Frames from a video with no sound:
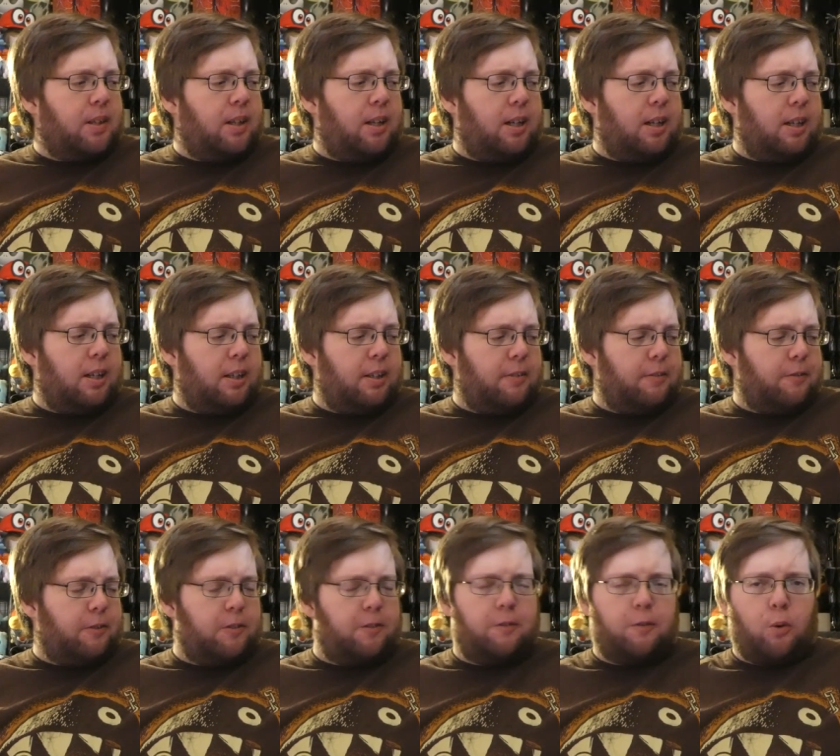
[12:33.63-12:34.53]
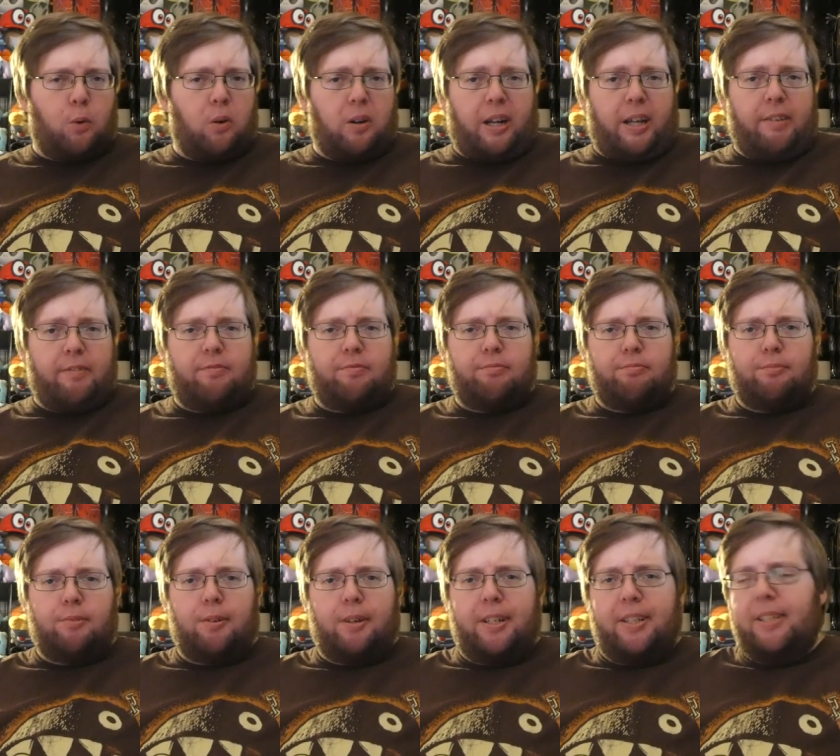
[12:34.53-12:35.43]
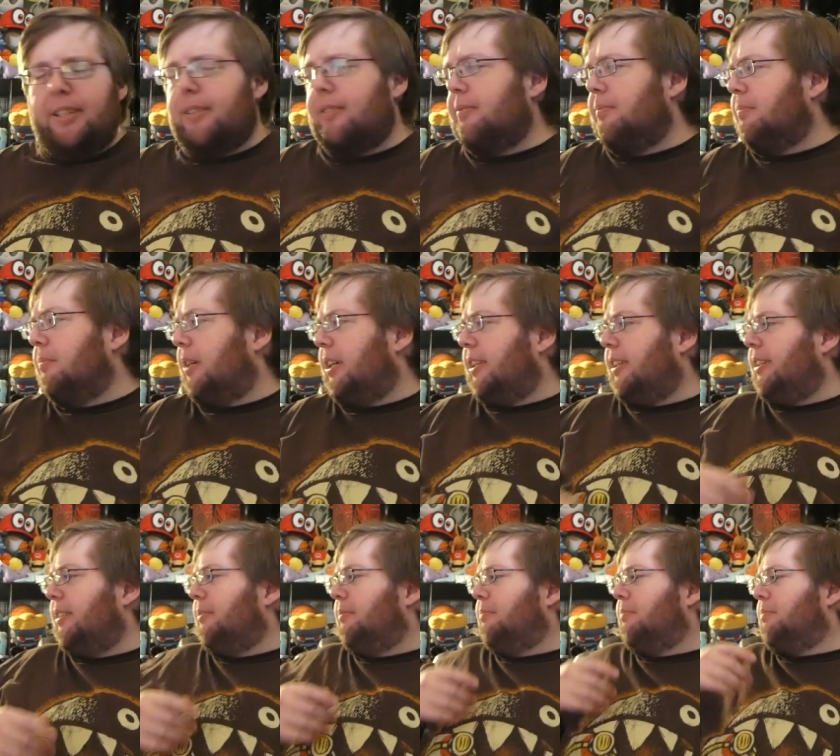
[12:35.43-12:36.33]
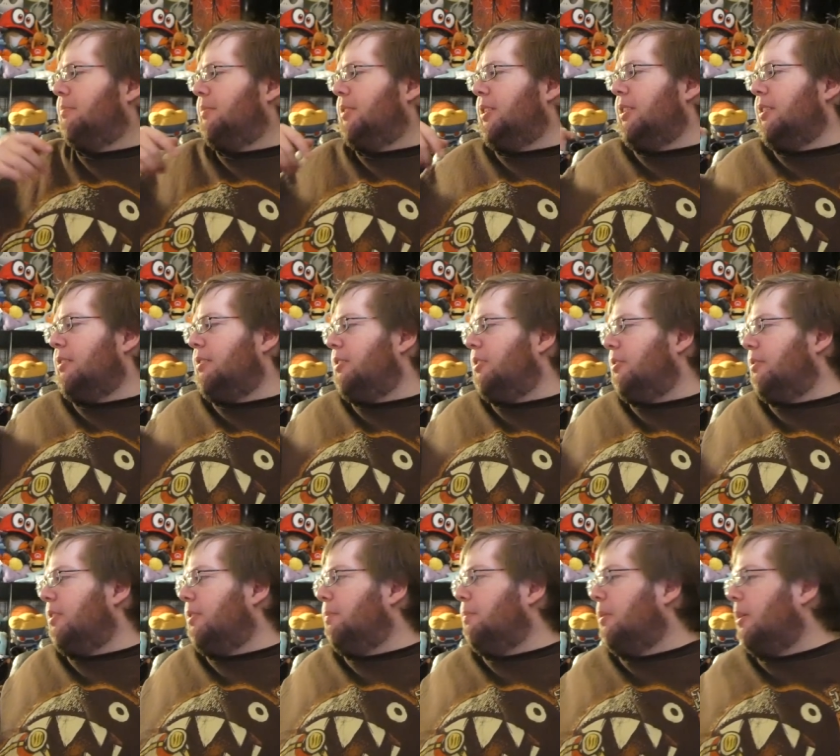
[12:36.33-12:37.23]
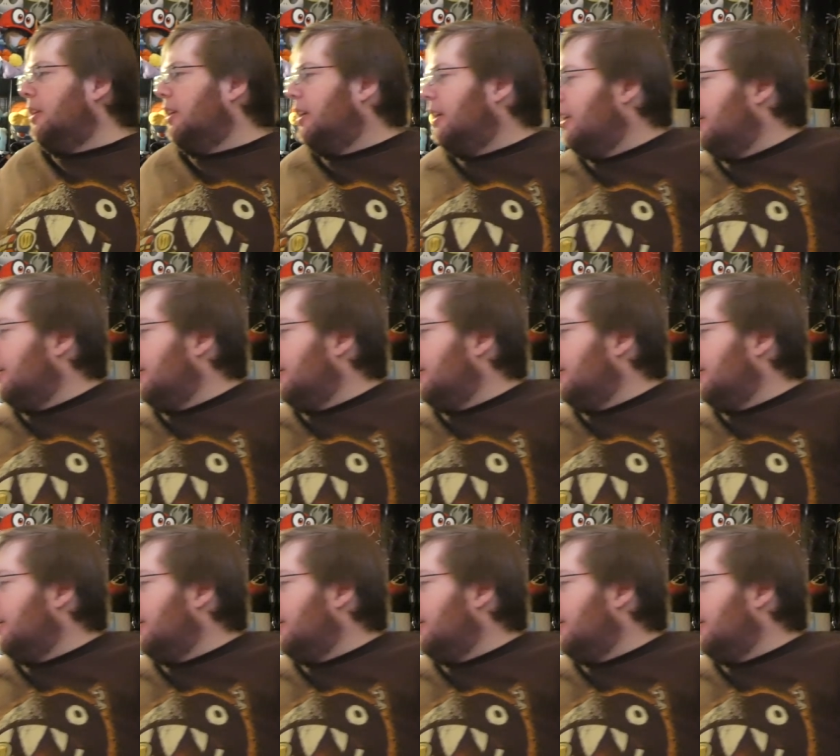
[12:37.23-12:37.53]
Uh, for four, I have no idea why they didn't do it, but